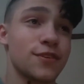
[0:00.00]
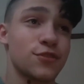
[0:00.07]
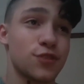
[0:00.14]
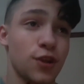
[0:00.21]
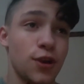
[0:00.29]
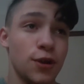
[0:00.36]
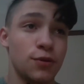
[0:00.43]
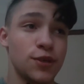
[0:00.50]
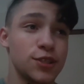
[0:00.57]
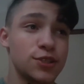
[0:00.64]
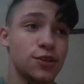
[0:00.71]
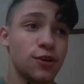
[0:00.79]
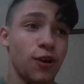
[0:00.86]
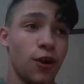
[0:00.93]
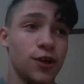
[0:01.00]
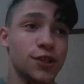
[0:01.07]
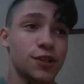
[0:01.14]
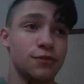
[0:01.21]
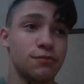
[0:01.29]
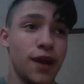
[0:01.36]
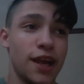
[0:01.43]
so we start
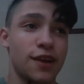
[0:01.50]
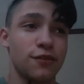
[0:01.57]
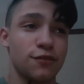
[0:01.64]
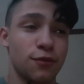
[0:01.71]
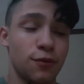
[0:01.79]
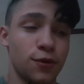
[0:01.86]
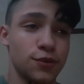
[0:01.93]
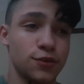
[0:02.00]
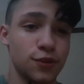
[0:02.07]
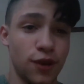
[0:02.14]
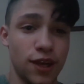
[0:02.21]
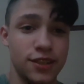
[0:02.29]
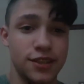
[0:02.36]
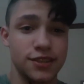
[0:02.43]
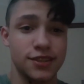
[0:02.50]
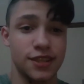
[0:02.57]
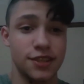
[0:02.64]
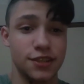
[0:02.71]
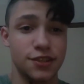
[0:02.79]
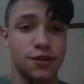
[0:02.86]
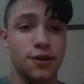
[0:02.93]
arguing back and forth. So I just
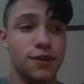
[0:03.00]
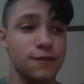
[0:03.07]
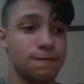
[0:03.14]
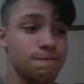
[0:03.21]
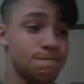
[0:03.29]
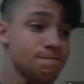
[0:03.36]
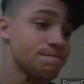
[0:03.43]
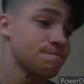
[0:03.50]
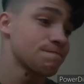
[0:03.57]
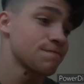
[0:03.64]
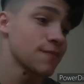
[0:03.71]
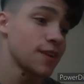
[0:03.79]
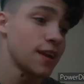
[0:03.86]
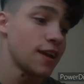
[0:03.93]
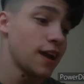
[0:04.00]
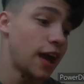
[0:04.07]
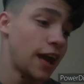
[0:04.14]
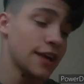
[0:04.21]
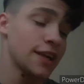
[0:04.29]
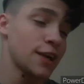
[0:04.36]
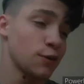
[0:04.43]
said, you know what?
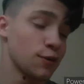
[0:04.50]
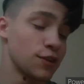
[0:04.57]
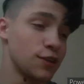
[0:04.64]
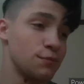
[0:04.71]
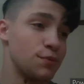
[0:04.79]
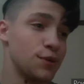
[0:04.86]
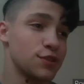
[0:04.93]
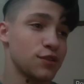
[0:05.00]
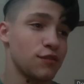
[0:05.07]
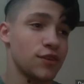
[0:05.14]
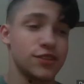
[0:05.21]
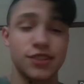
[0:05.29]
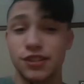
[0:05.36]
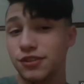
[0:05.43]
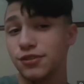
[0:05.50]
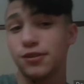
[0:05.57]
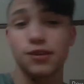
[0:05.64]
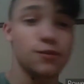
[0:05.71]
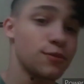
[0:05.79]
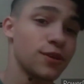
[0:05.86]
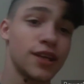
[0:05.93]
I got really pissed off. I said, you know
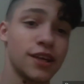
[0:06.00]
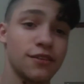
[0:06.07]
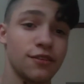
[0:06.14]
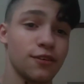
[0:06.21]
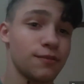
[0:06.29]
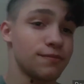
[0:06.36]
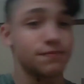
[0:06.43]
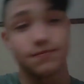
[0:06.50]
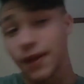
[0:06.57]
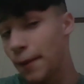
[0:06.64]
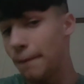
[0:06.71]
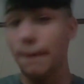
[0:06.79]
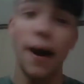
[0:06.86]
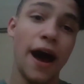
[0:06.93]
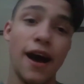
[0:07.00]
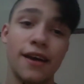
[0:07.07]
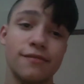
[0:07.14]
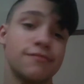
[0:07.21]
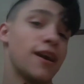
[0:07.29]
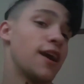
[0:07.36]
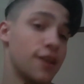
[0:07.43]
what? Whatever. Bye.
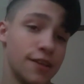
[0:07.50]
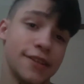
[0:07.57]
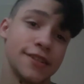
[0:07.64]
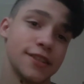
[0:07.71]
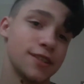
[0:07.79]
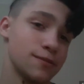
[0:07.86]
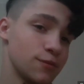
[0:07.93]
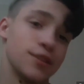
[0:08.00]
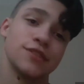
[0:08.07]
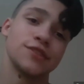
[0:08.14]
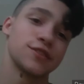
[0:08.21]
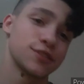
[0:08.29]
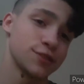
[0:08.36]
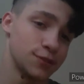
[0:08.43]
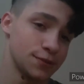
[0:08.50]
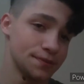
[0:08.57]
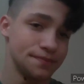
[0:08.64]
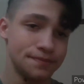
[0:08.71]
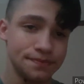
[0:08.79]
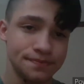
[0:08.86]
I hung up went to school.